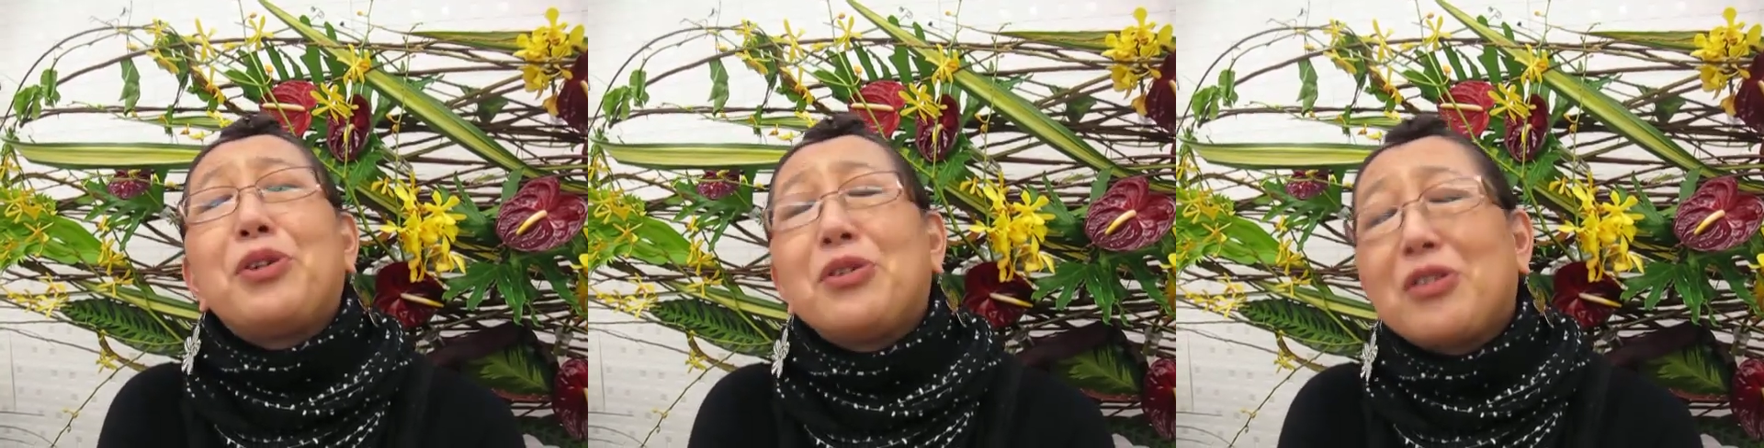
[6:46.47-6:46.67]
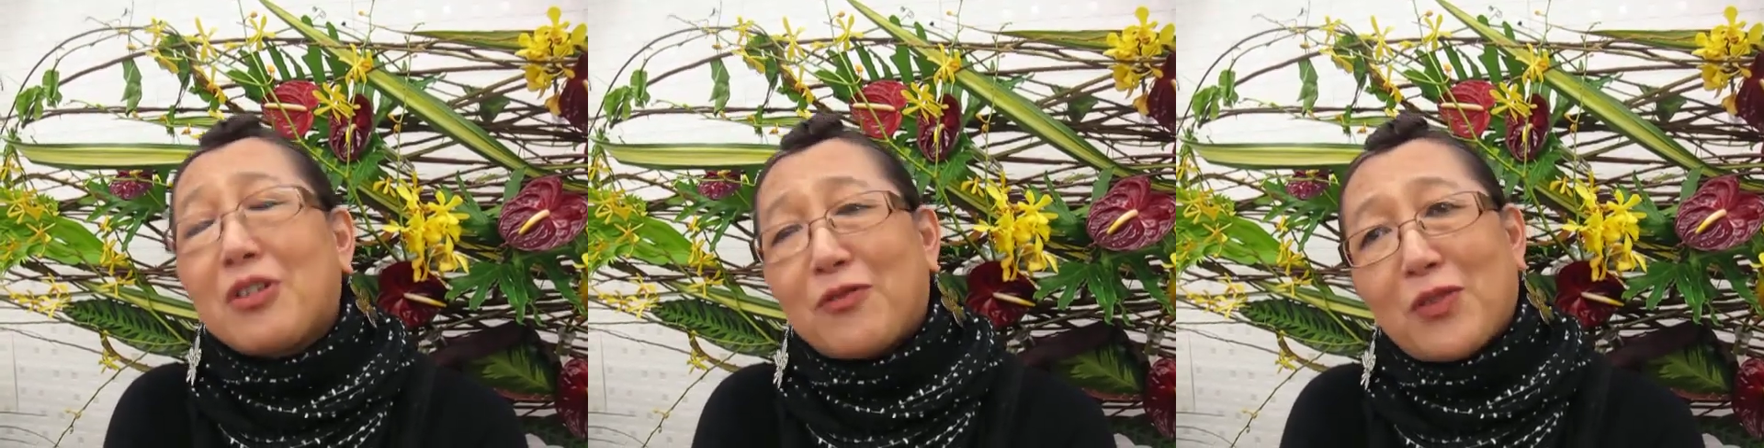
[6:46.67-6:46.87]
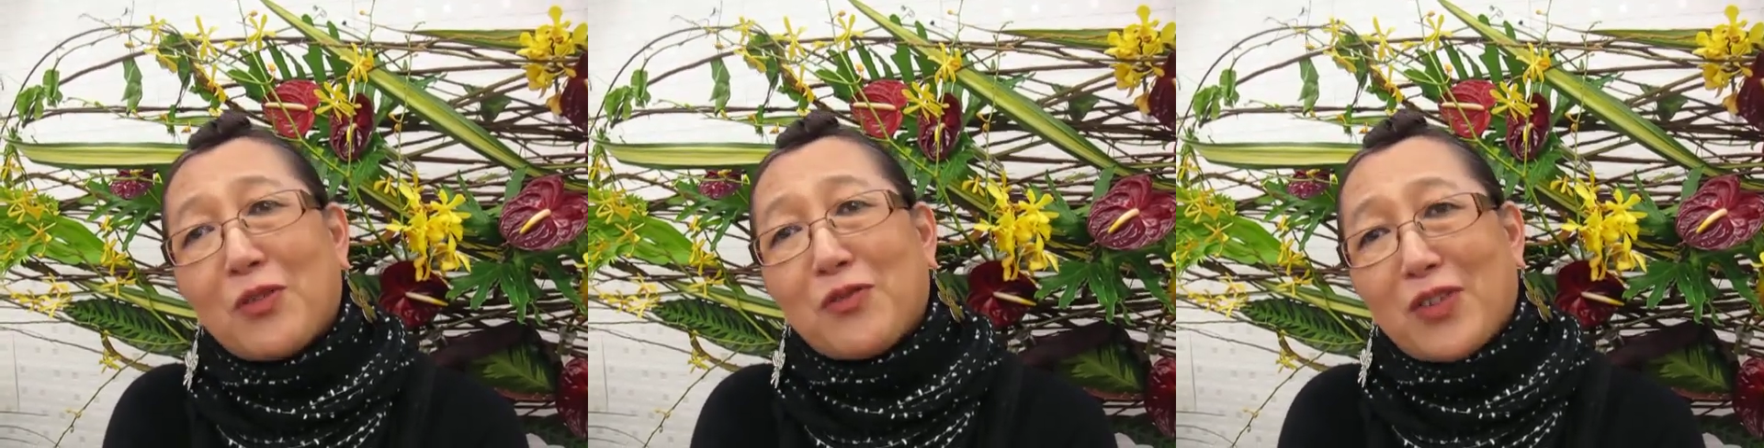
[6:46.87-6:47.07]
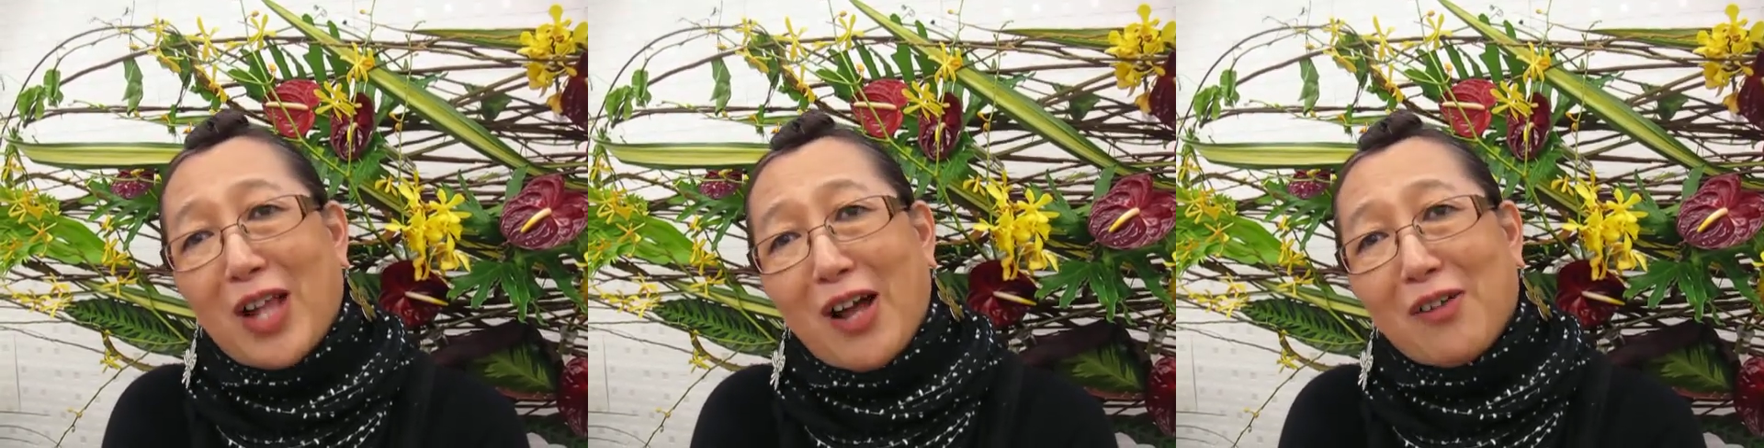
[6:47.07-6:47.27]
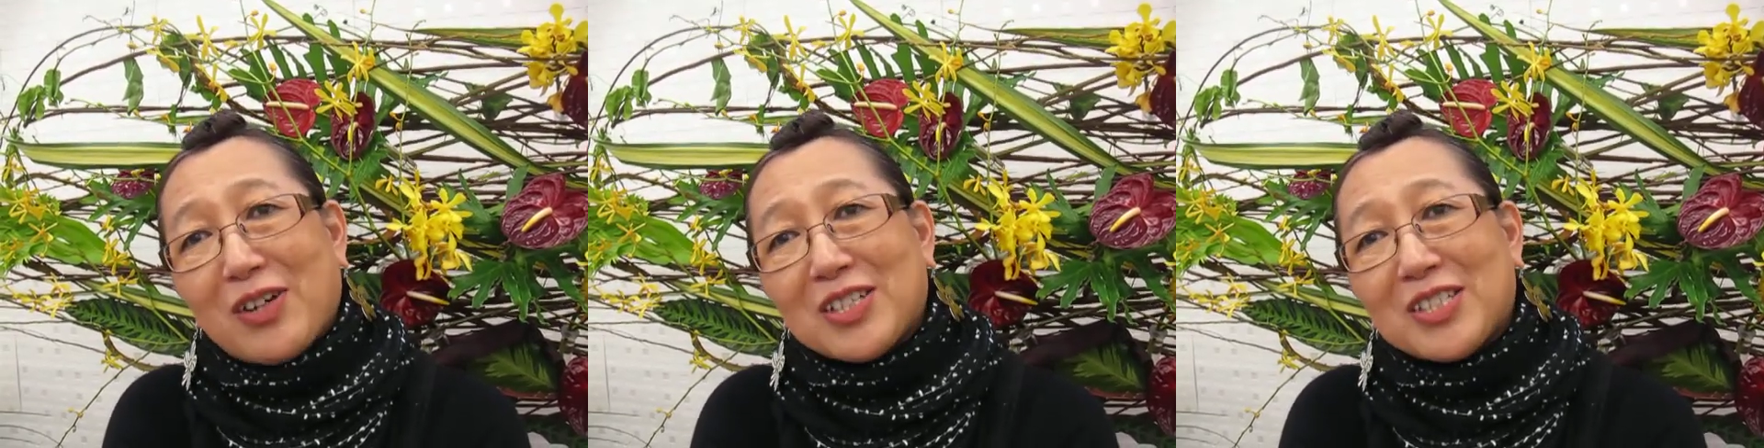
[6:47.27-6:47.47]
beautiful
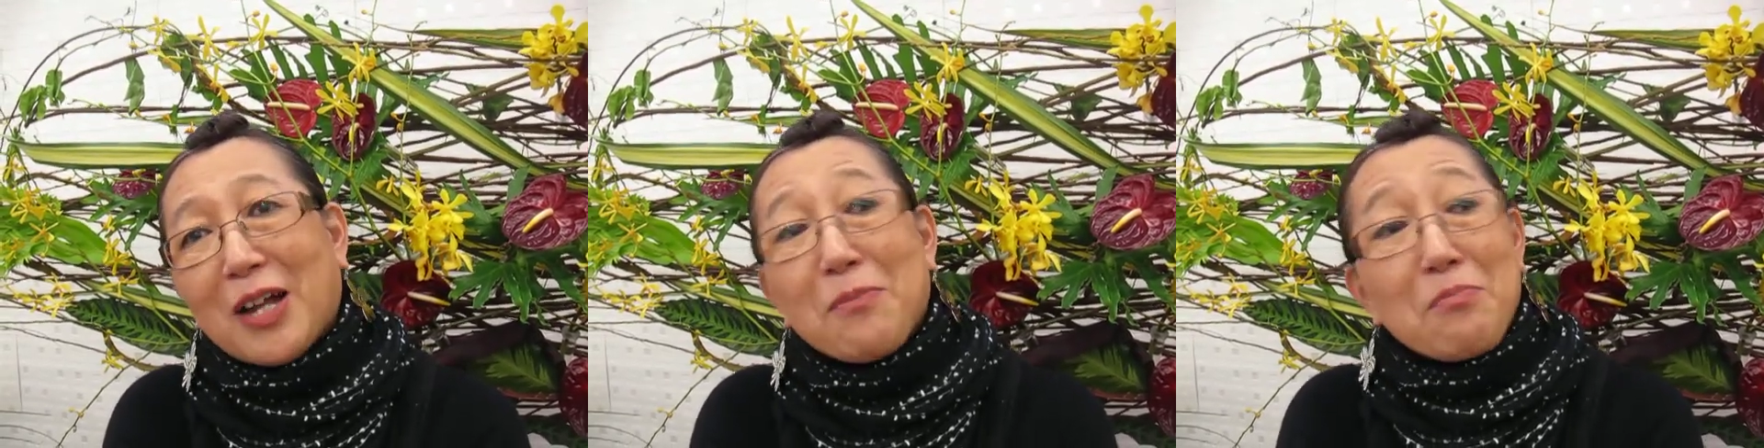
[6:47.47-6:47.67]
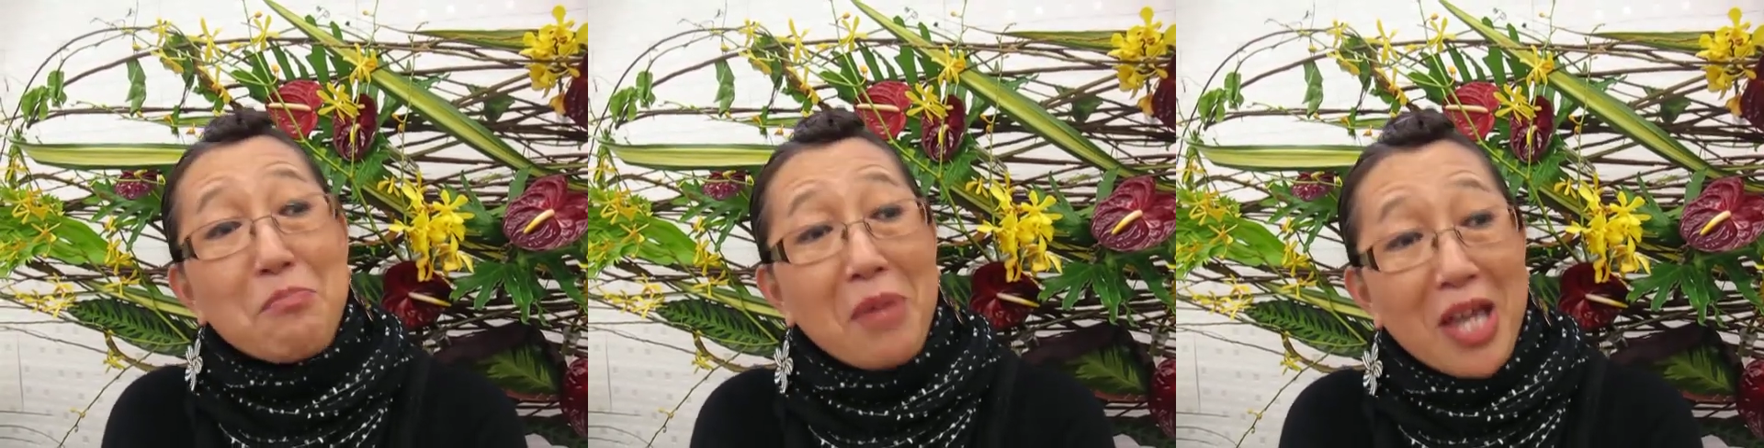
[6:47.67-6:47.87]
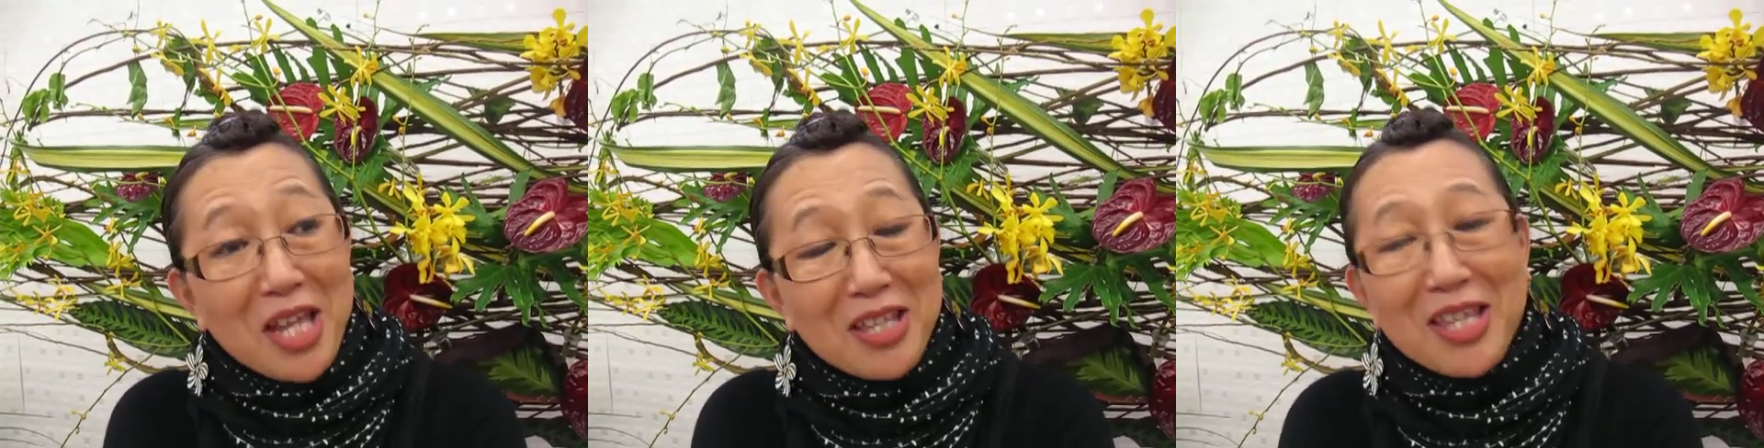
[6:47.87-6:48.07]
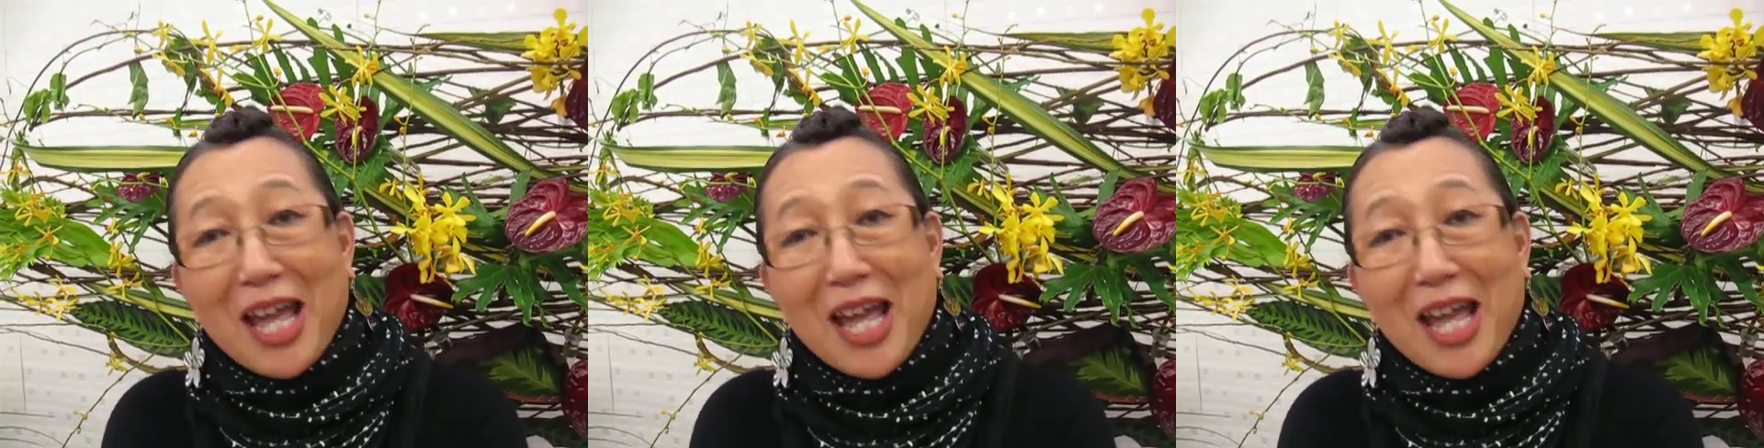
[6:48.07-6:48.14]
flowers that made